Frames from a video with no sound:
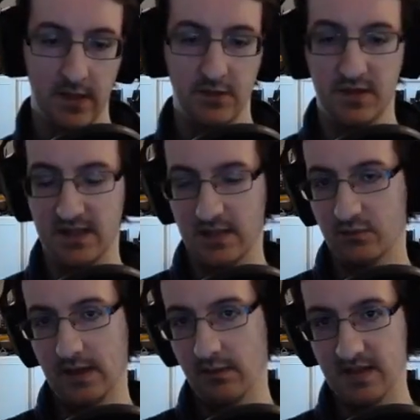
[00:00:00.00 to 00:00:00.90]
So it's
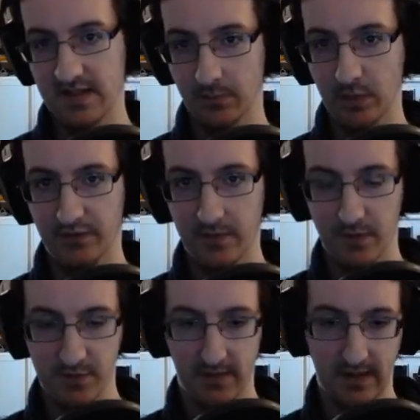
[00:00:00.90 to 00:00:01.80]
really simple for the
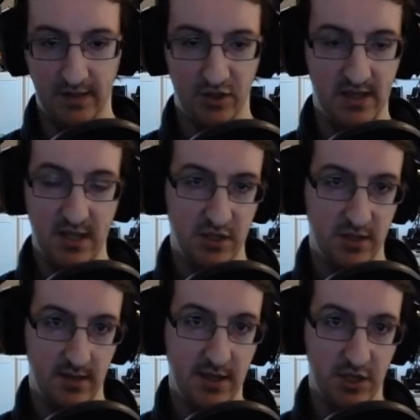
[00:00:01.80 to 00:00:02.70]
most part. It's just
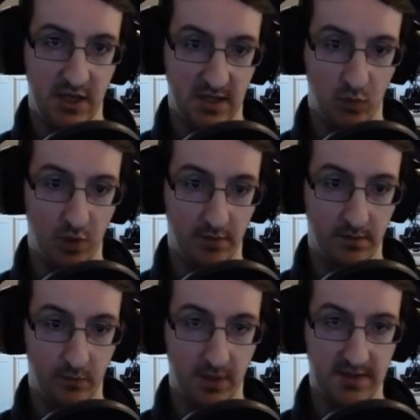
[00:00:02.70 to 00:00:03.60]
each hit is one
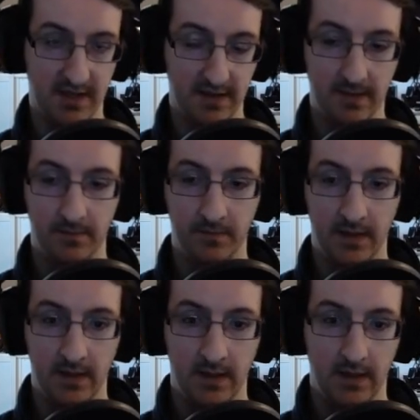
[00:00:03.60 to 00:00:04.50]
attack.
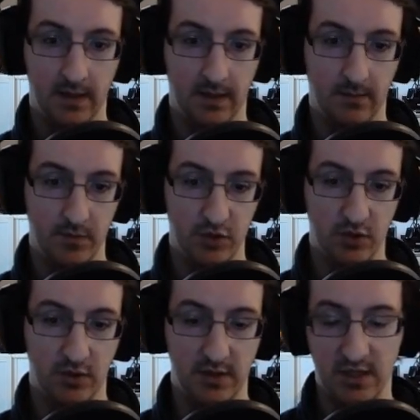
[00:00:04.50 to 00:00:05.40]

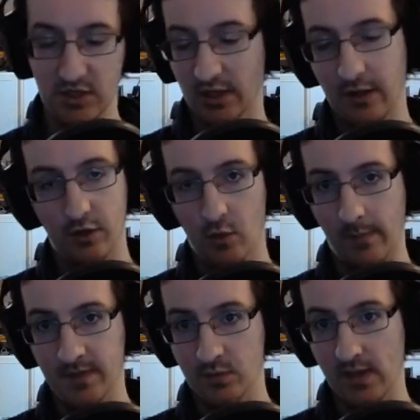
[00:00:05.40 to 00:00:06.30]
So it's not like other
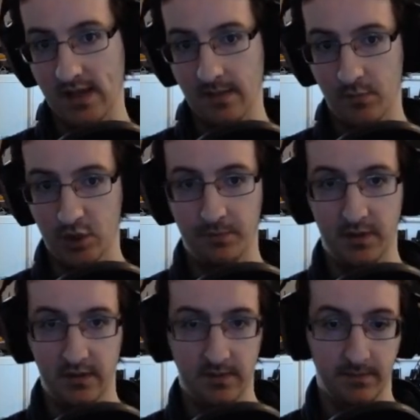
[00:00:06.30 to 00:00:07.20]
weapons where you get
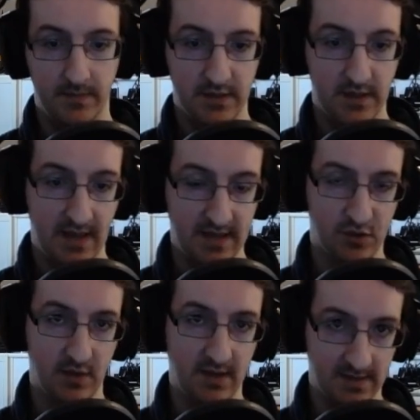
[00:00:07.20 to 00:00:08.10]
multiple hit
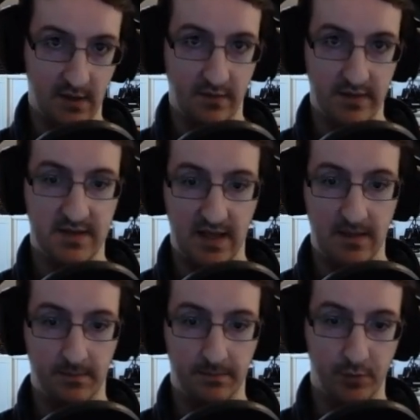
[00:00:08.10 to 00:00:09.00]
strings out of the
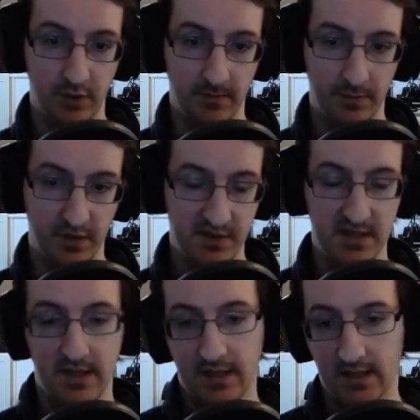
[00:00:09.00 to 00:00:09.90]
same button input.
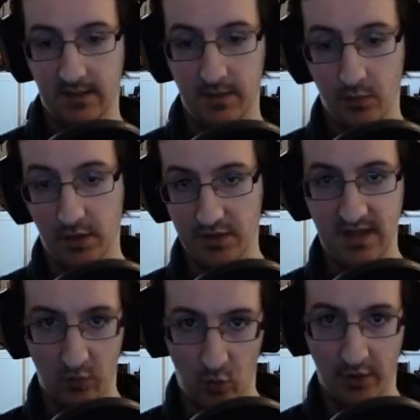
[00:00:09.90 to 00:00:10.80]
You will just
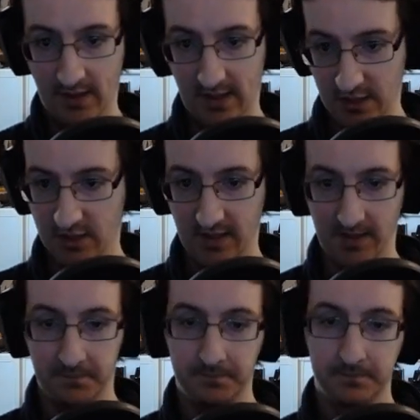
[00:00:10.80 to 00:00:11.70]
get one hit each time.